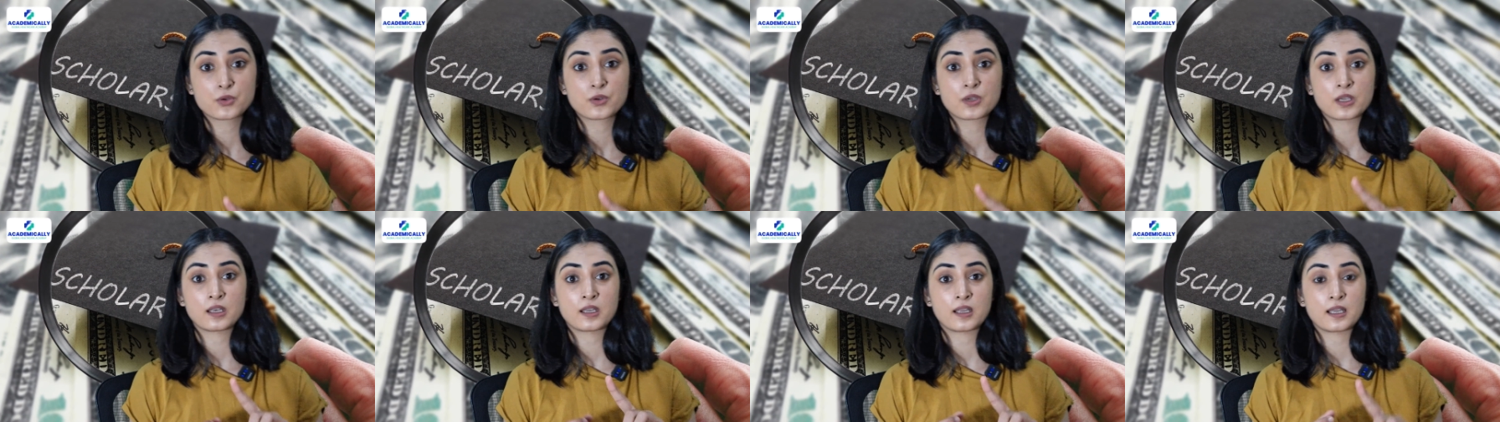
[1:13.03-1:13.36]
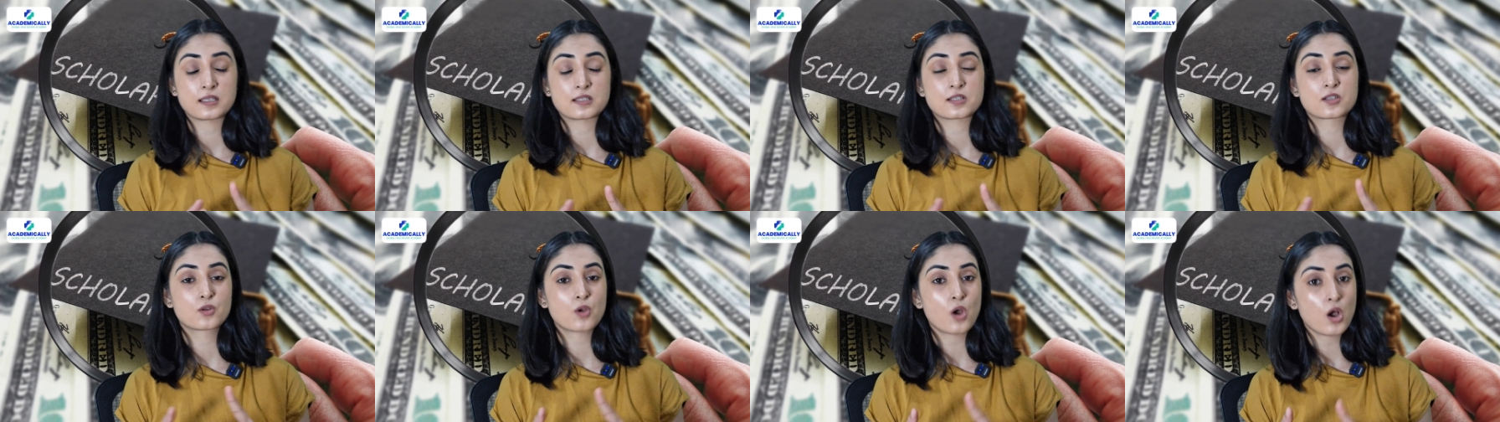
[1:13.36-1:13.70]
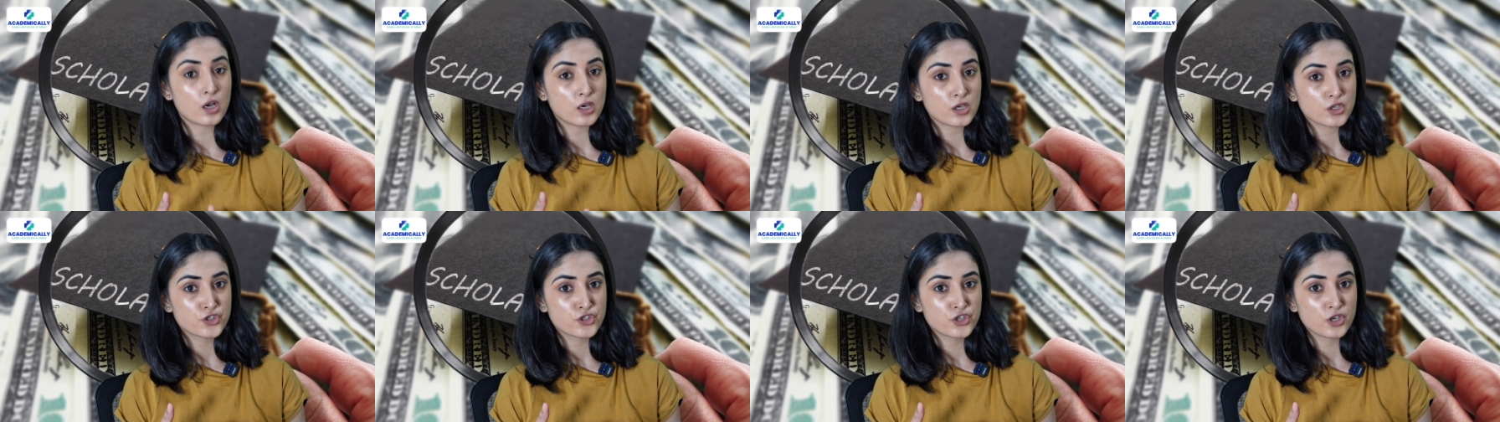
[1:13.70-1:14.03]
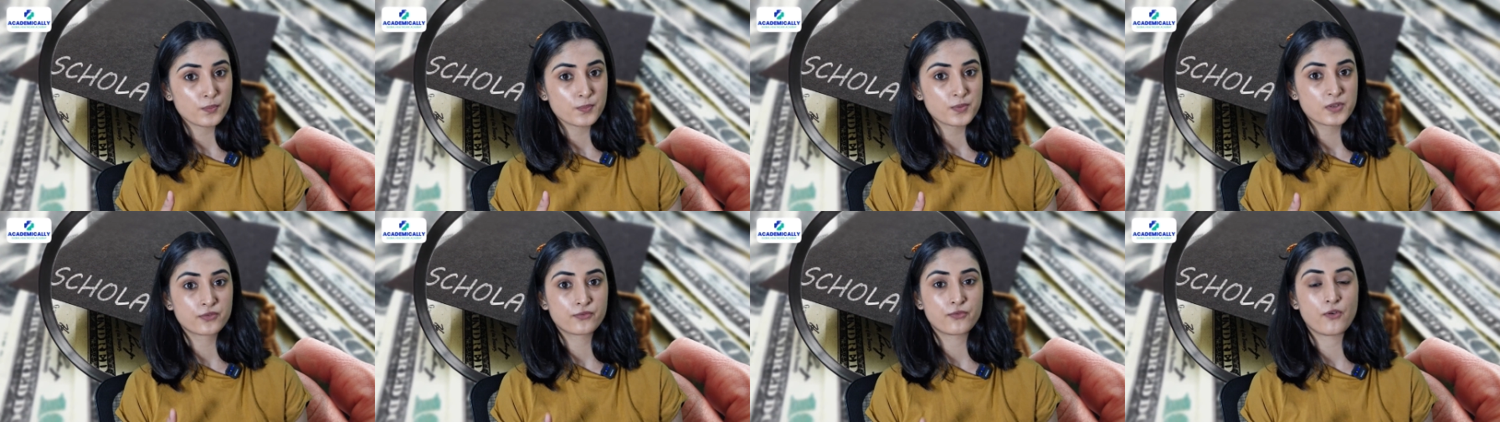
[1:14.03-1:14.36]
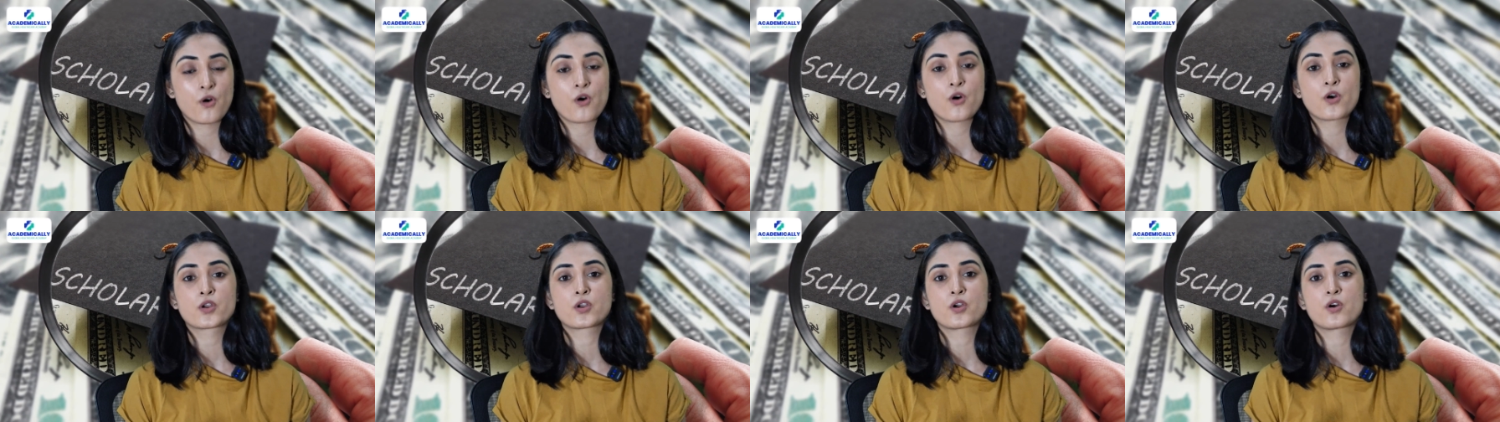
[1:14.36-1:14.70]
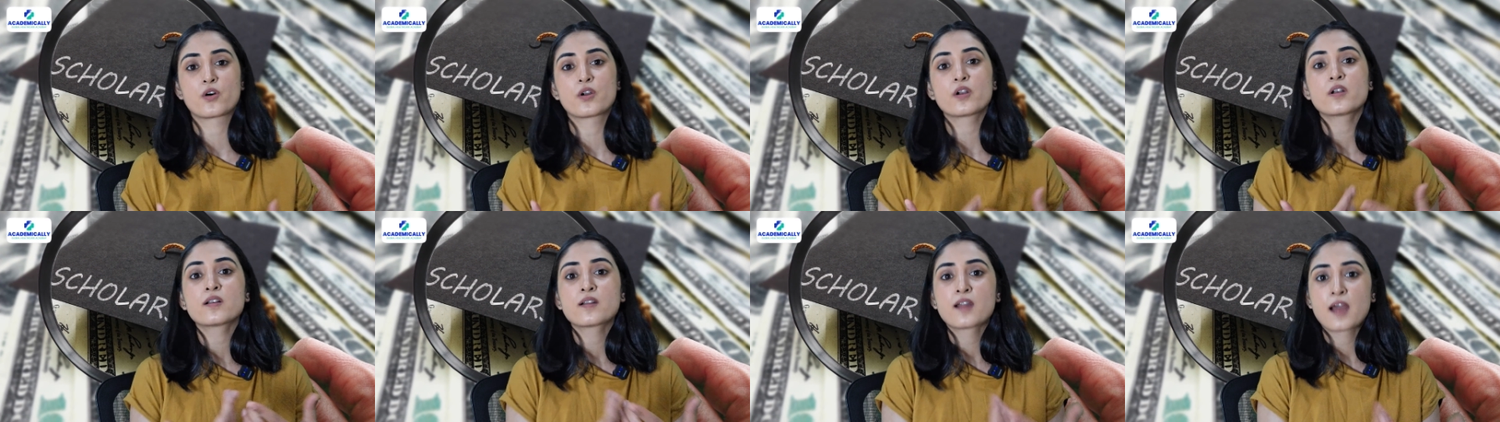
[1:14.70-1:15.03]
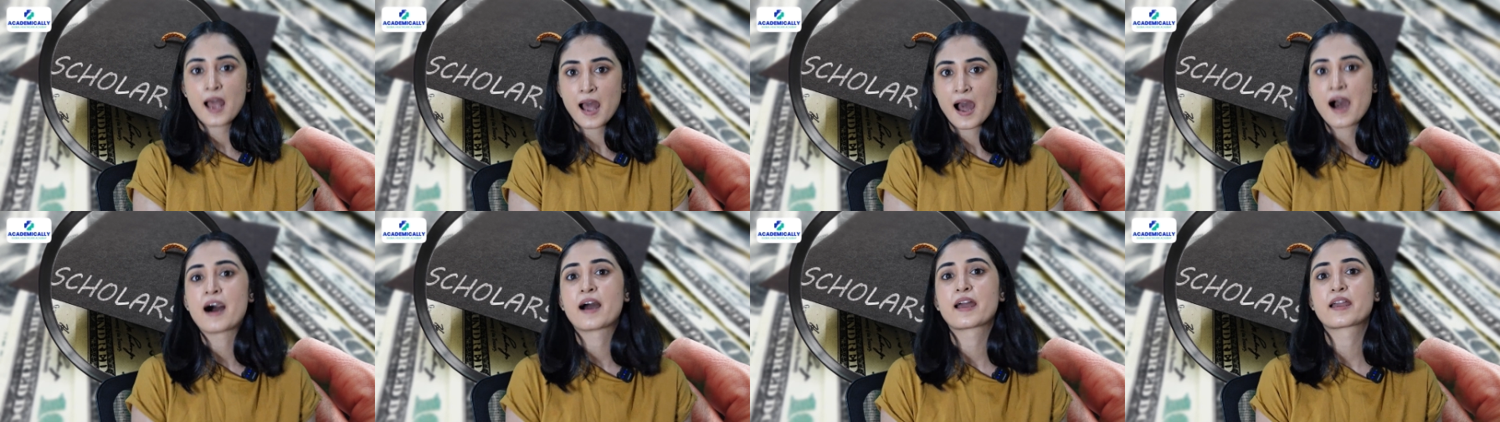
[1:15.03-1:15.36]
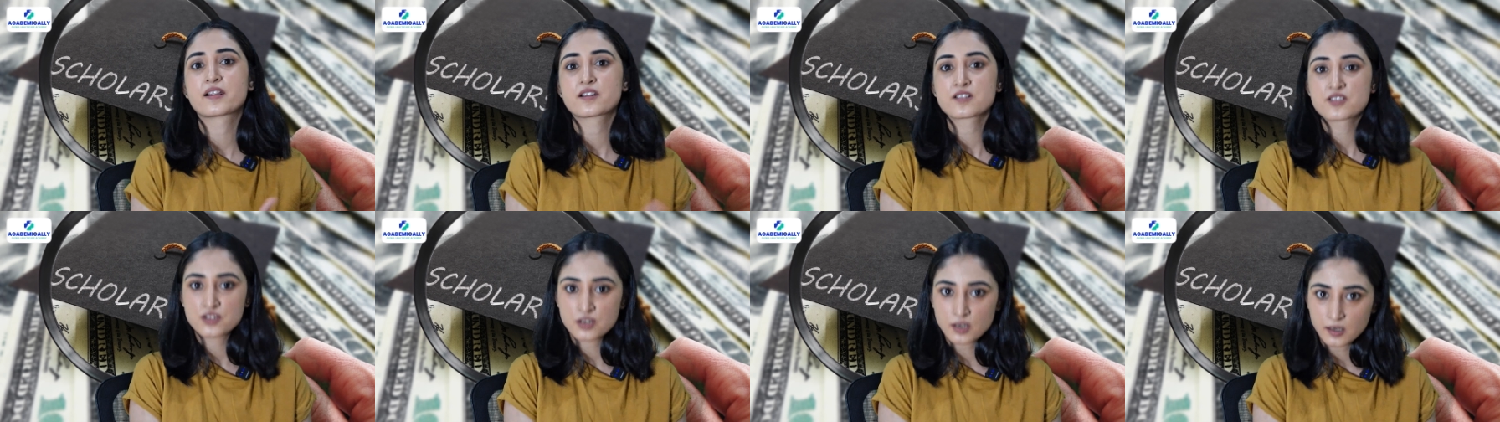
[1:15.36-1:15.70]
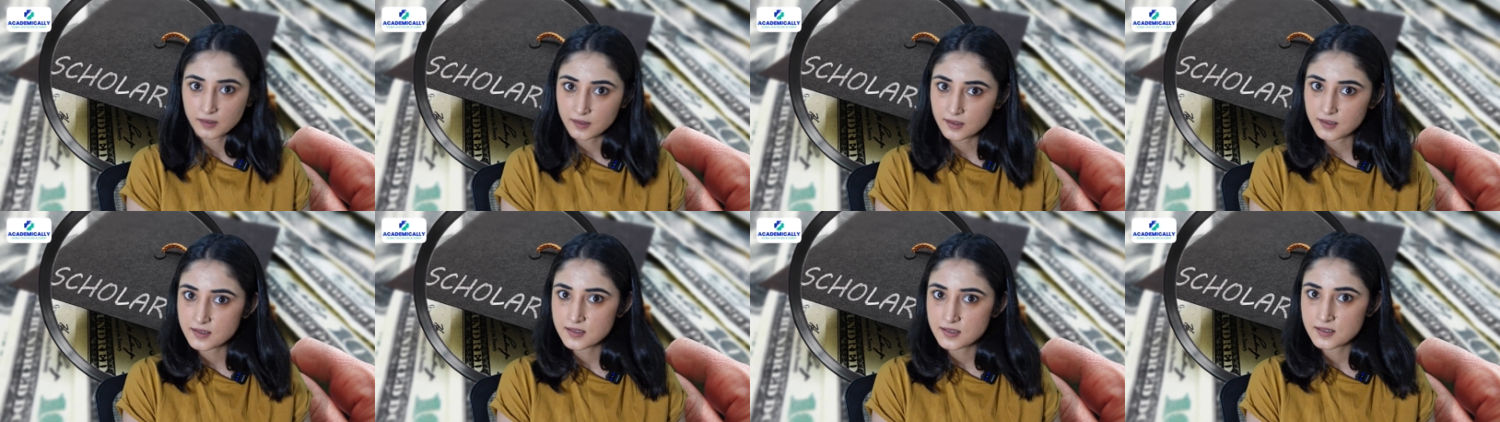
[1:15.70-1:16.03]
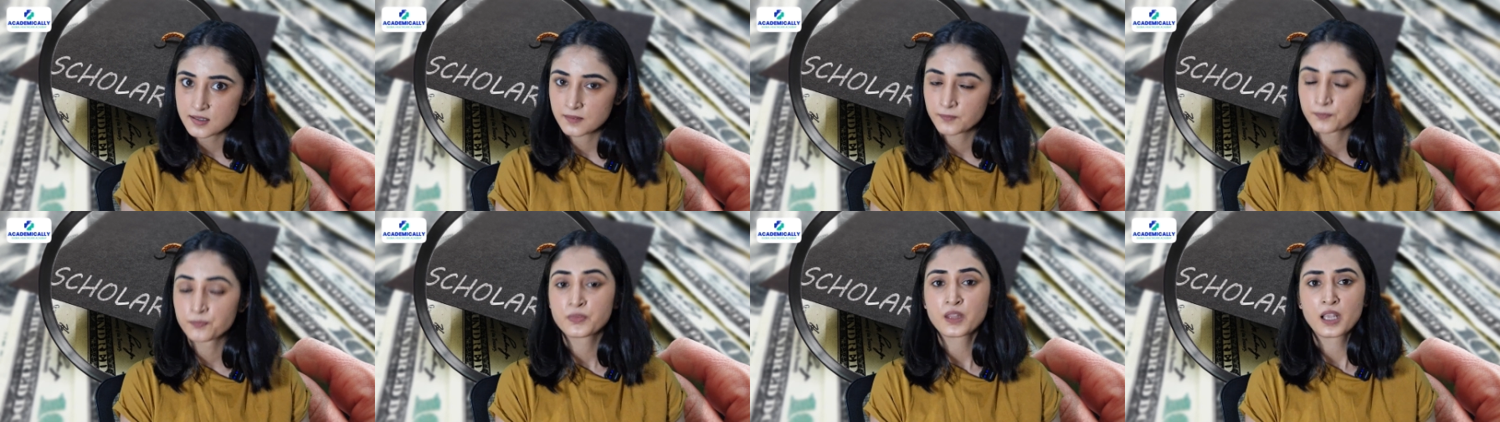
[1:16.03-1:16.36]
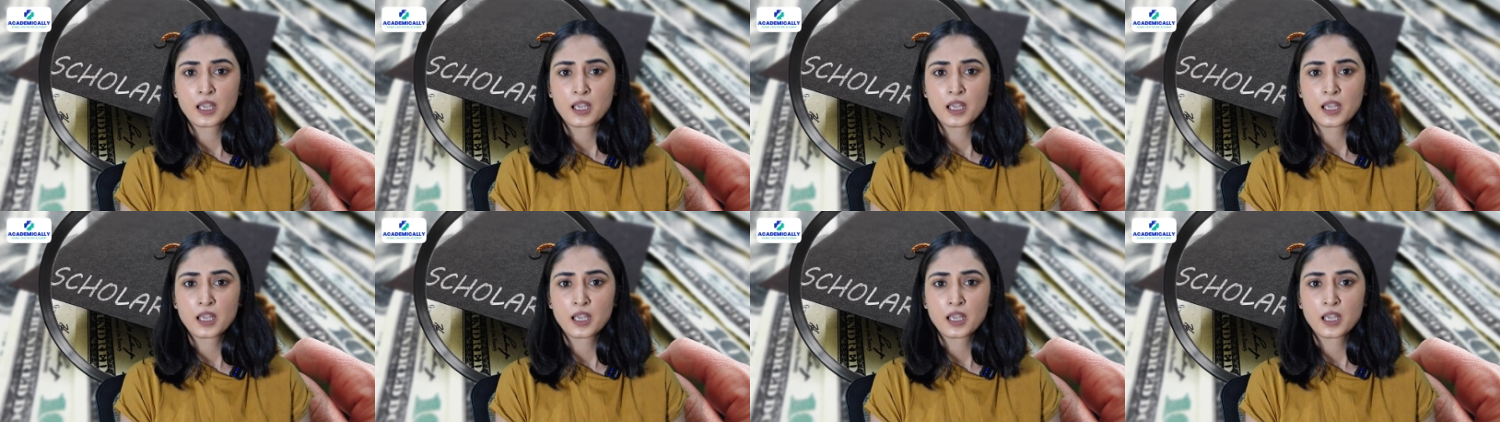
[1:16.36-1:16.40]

you can get scholarships for your higher studies.